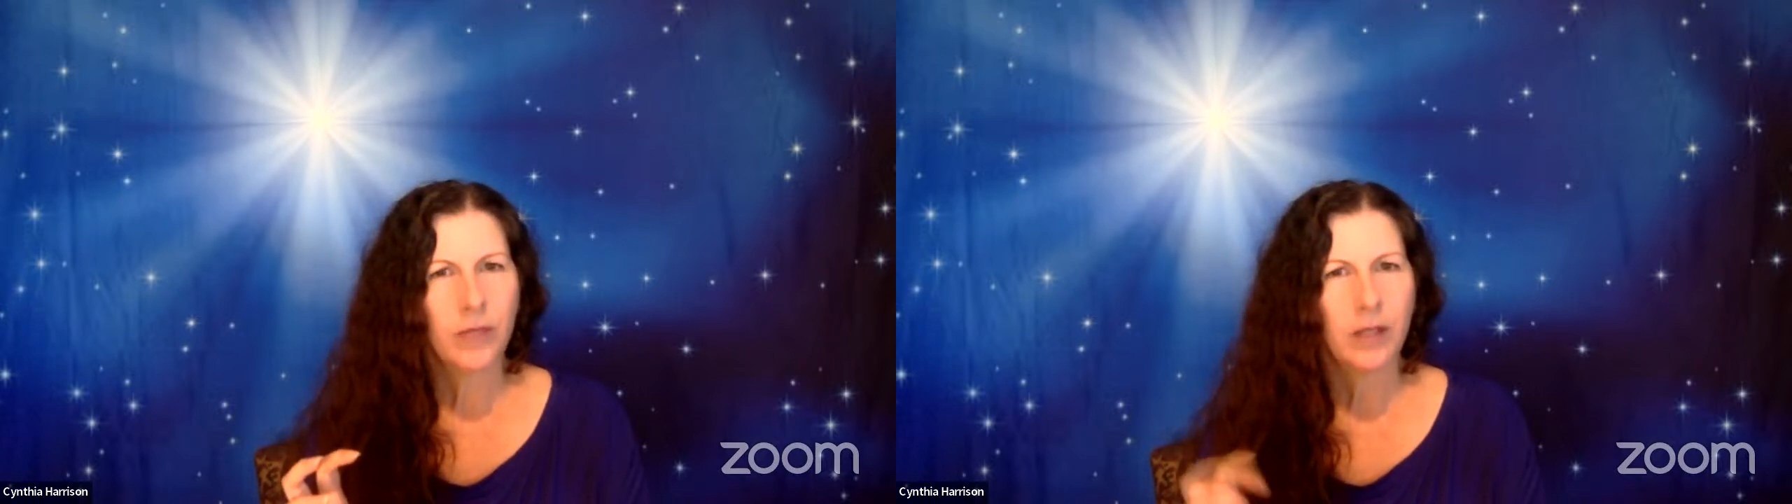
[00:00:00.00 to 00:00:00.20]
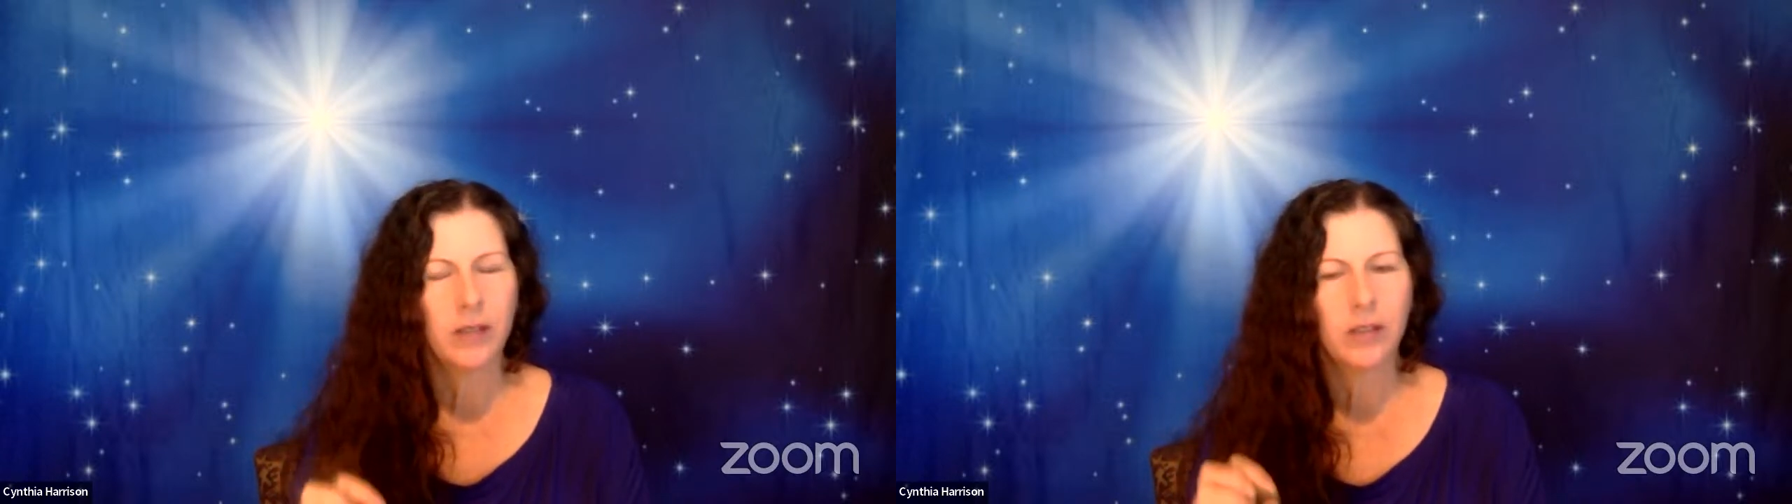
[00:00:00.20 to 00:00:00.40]

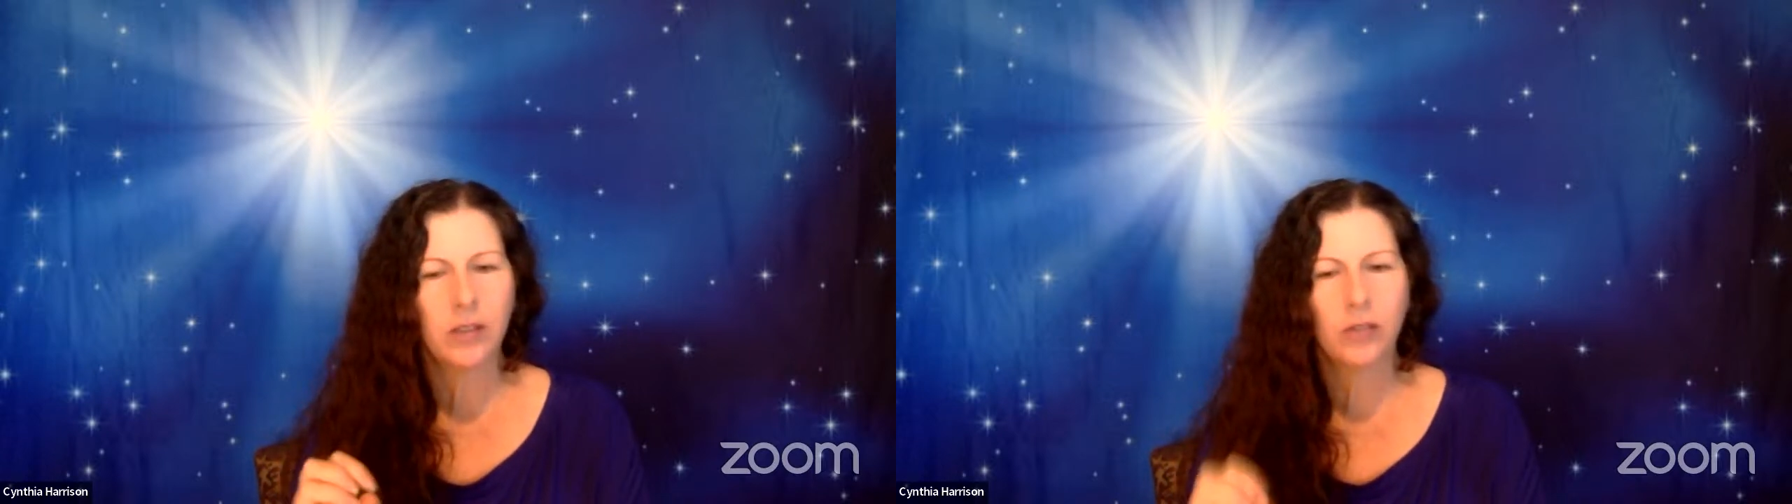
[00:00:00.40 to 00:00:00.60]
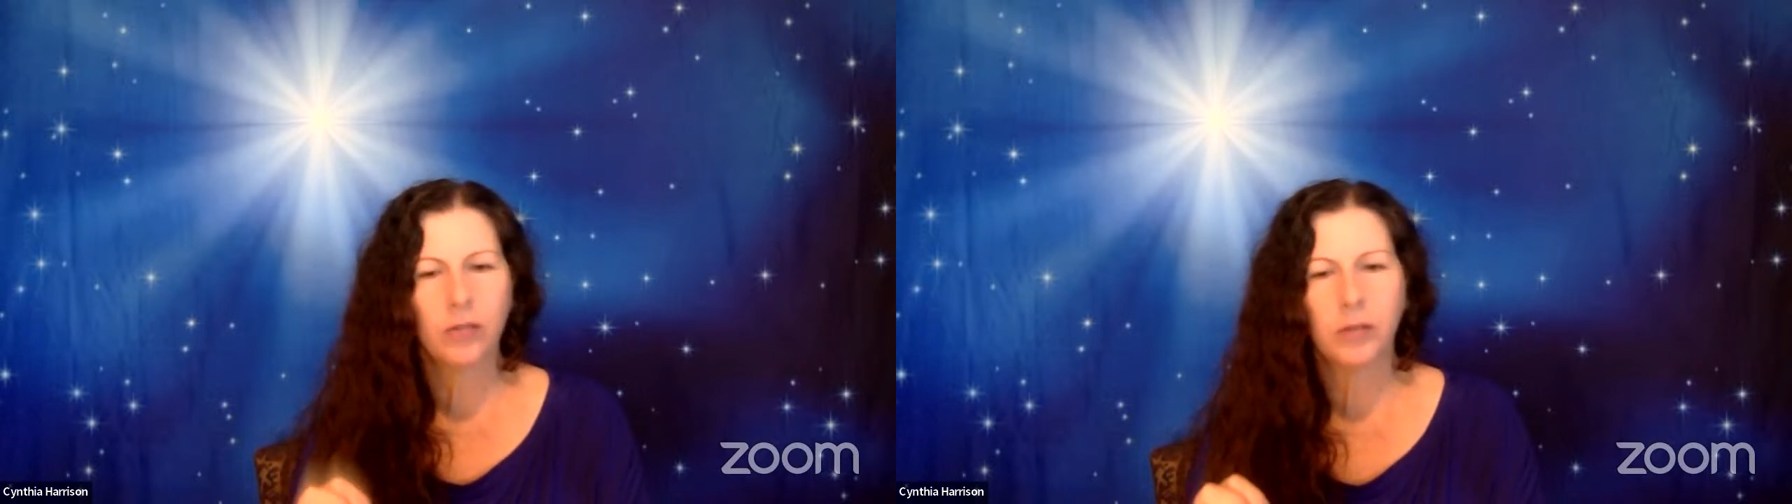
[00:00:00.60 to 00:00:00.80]
It's a
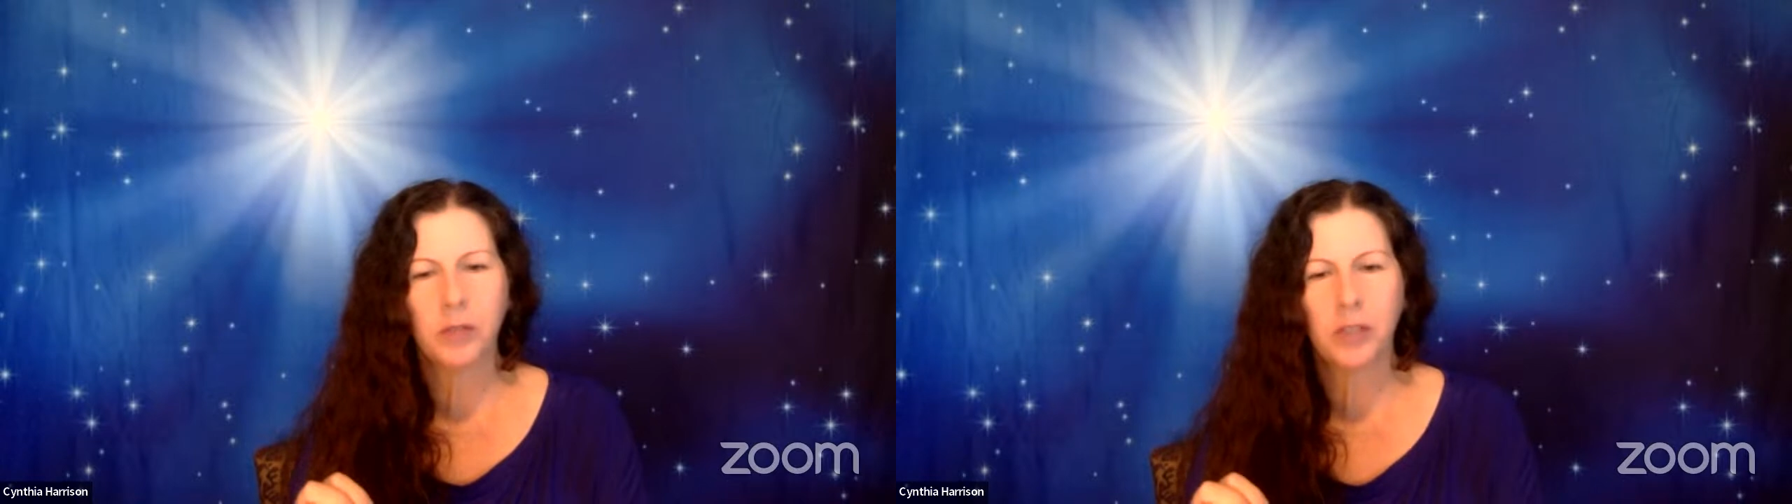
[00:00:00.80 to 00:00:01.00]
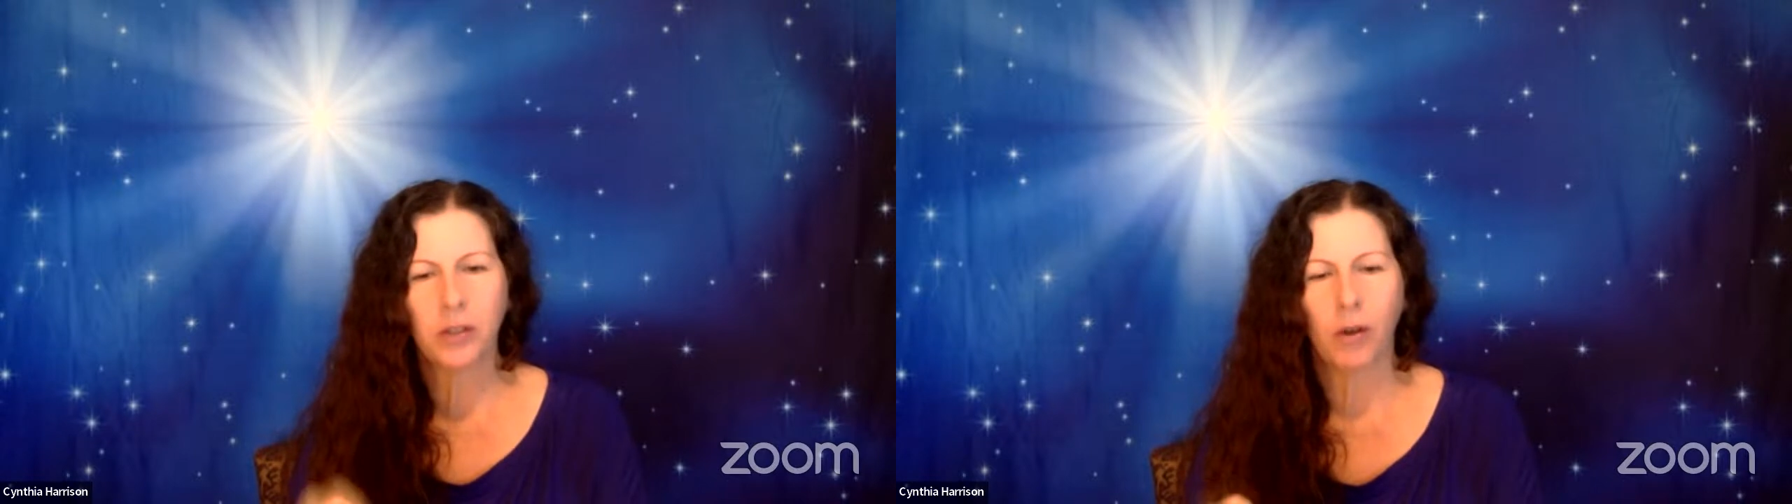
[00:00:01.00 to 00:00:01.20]
description